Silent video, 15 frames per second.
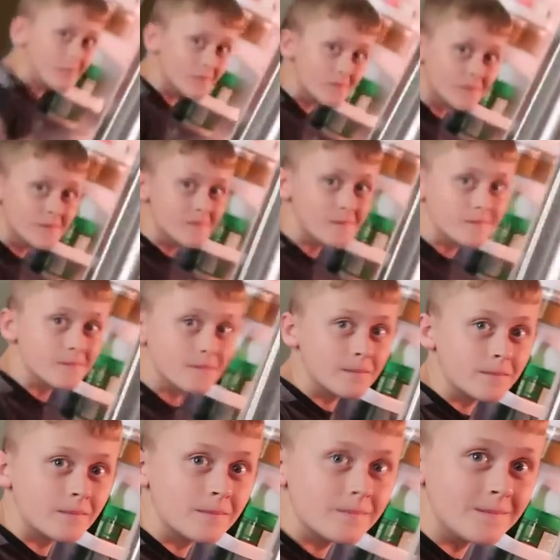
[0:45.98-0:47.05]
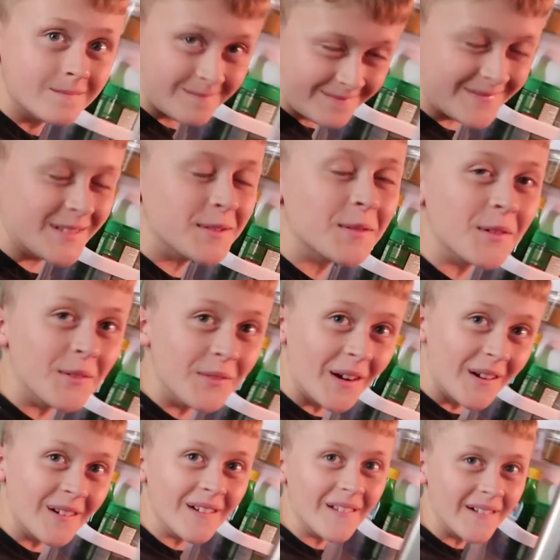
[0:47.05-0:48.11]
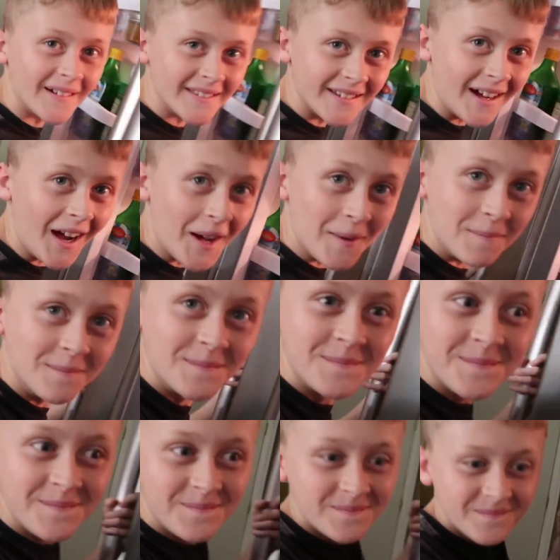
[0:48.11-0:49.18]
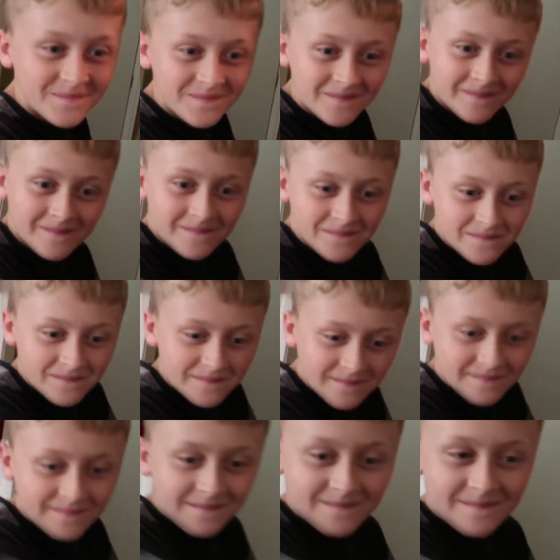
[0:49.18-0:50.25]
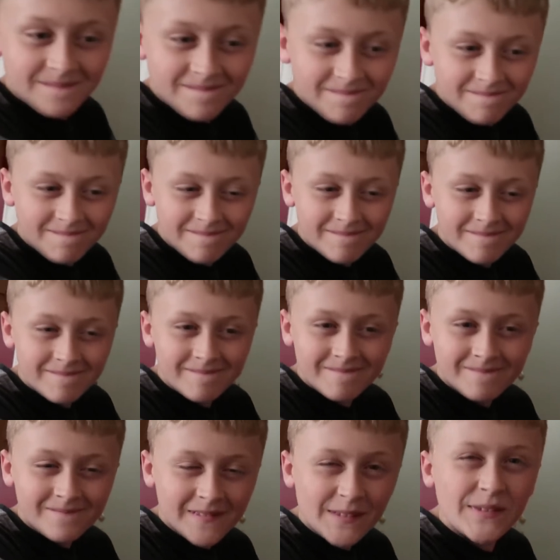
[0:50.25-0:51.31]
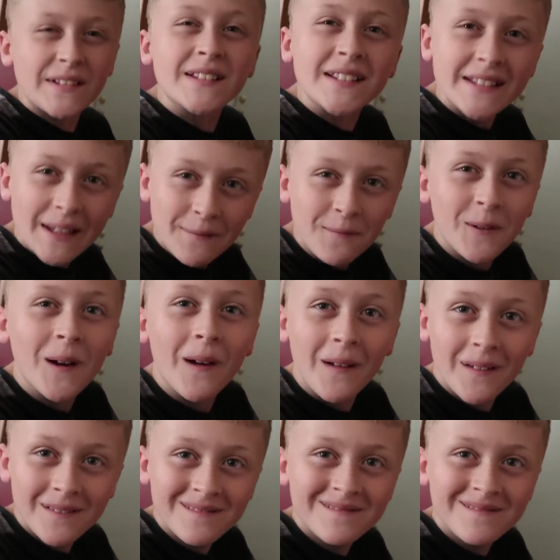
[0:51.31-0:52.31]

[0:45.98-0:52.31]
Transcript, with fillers: It's been a long time. Like we're coming back to YouTube. I feel like we, we need to do something. I feel the same way.